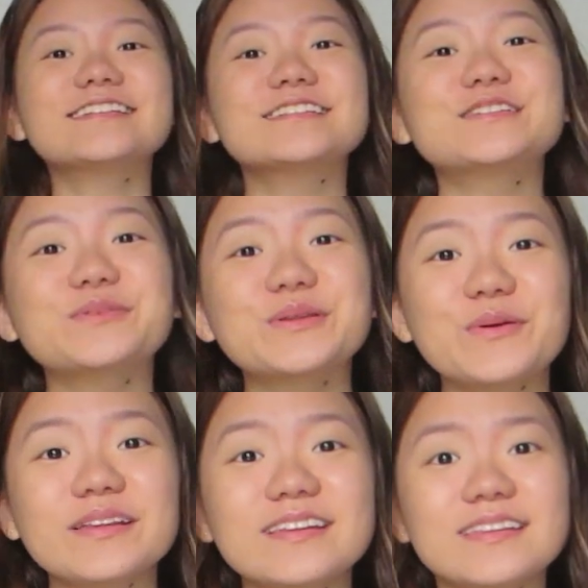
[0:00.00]
This is just
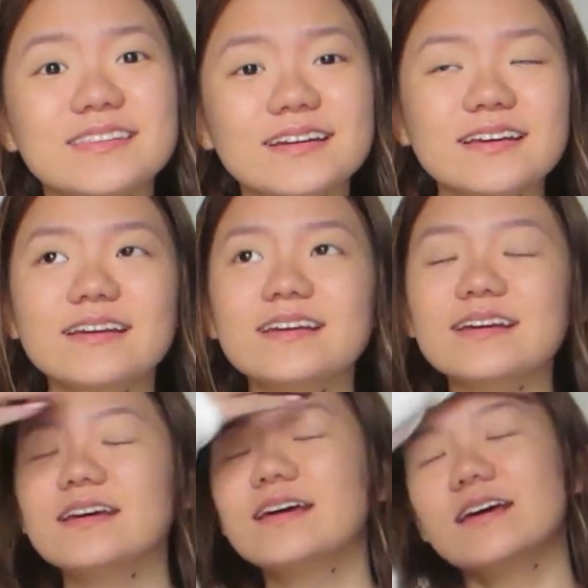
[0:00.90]

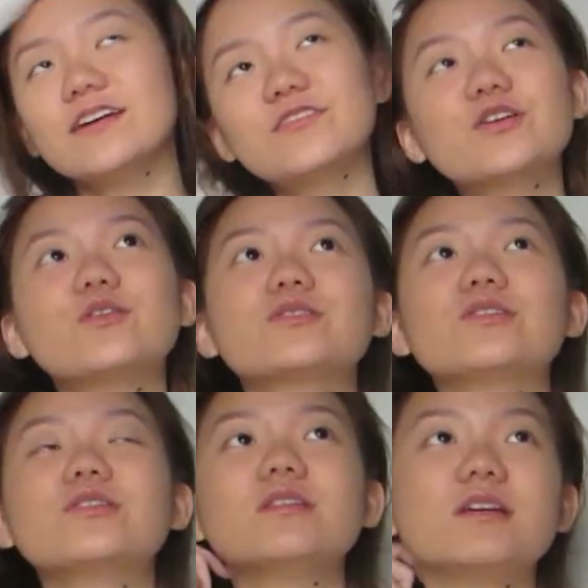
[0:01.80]
123. If you go
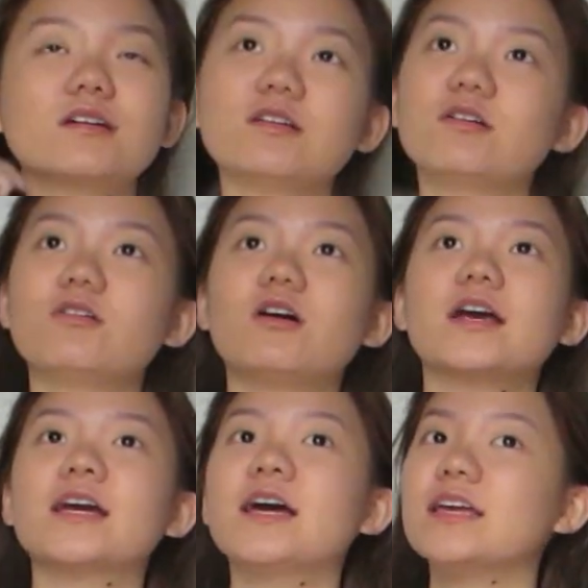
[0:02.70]
to Uniqlo
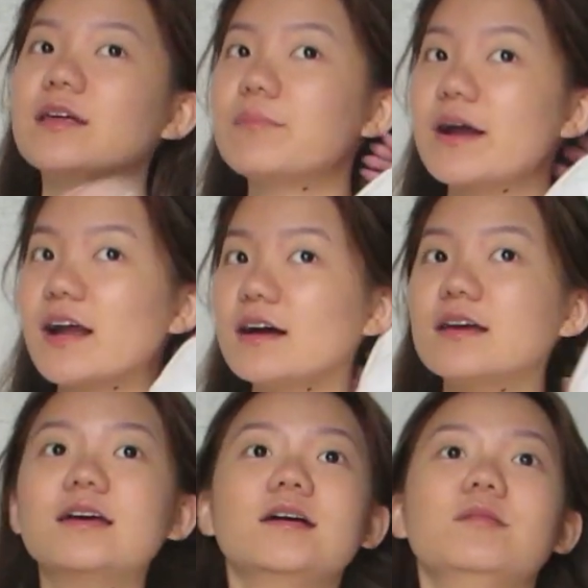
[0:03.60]
or ganyan, parang
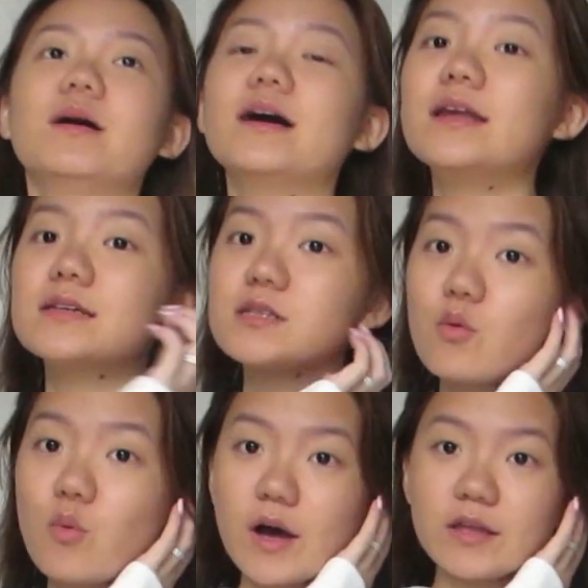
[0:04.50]
mga
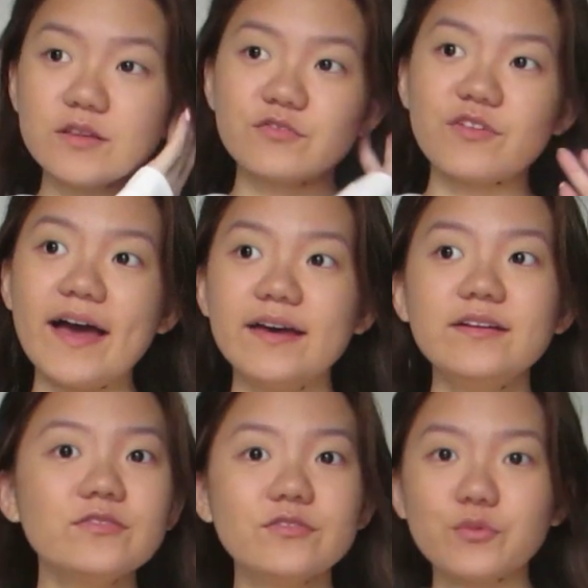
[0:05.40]
nasa 1.5,
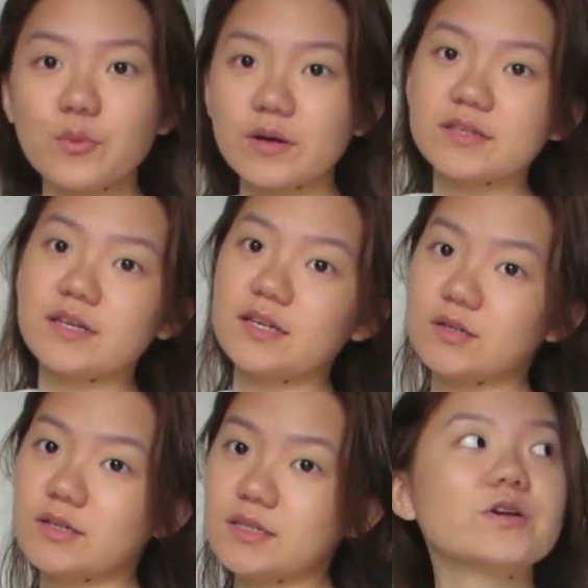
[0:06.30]
1
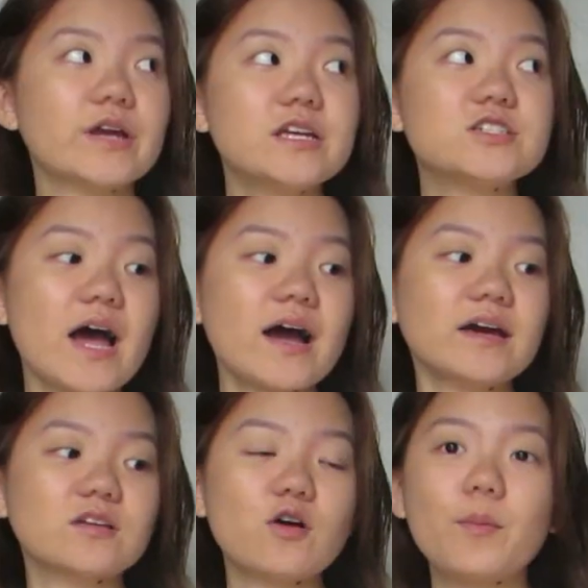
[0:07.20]
ganun. Gray
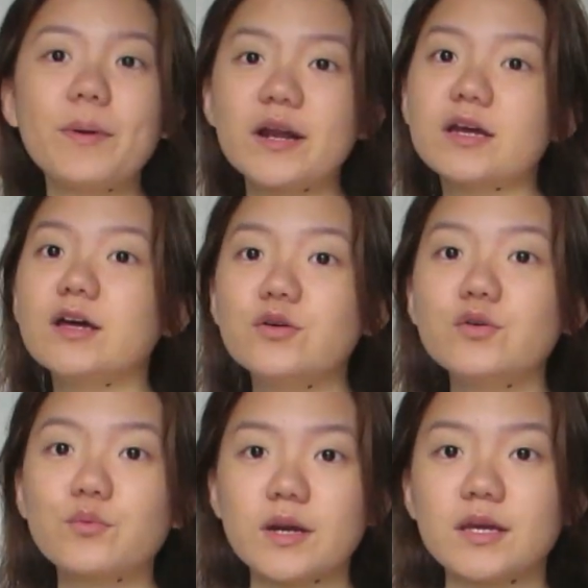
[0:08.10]
jacket ko, parang
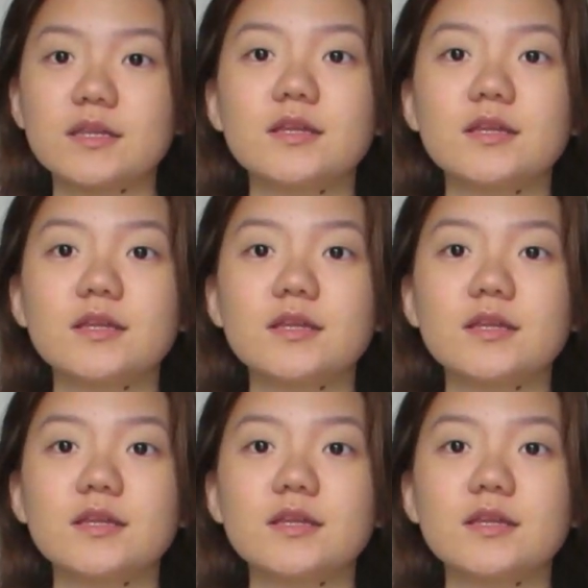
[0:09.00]
ganung worth.